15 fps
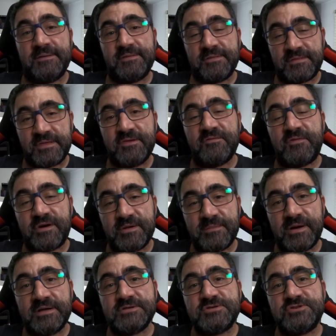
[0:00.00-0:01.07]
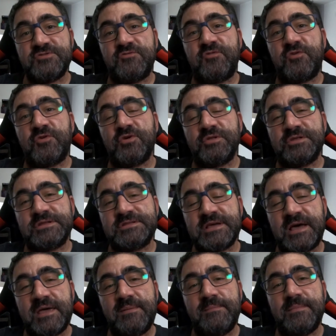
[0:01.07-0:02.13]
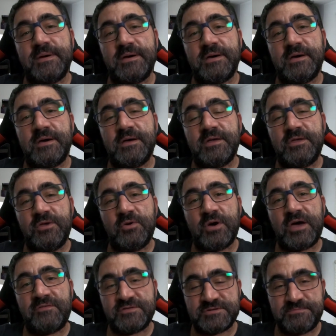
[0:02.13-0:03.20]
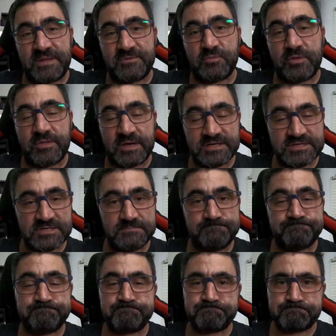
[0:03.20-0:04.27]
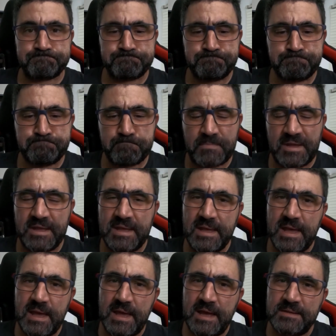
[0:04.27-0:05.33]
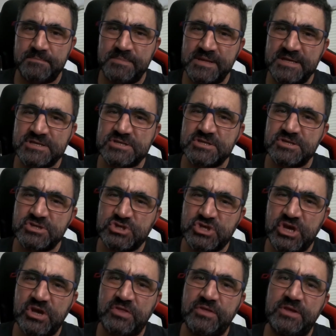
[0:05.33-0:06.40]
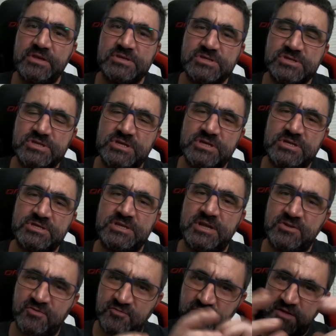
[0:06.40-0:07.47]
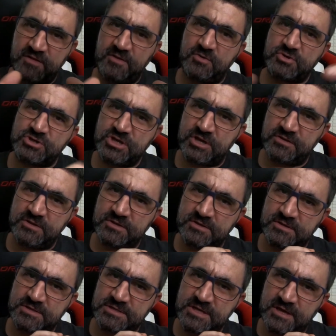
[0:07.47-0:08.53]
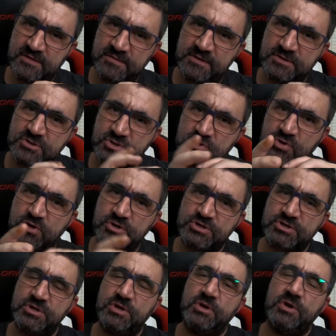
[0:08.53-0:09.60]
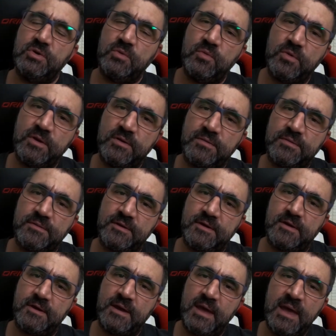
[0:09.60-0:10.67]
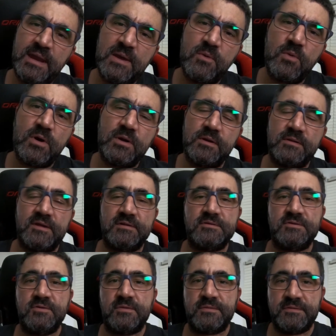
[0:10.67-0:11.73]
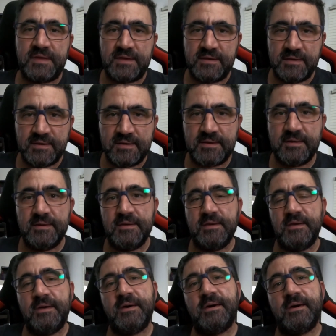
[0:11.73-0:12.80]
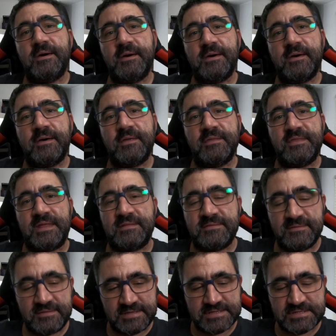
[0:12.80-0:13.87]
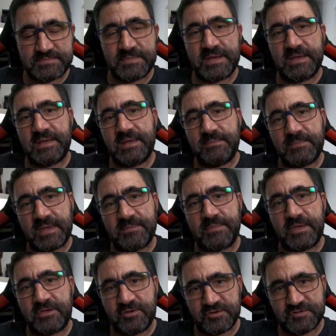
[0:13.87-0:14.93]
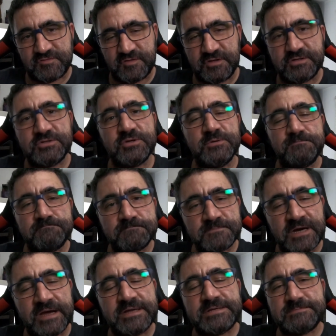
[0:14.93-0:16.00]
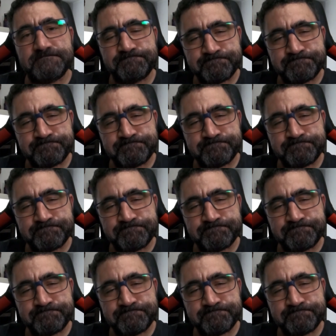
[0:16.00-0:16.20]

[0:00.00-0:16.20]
Thank you very much for all the time you have spent with us. And please share this set of videos, share this course with anyone that you think that this may be useful to, right?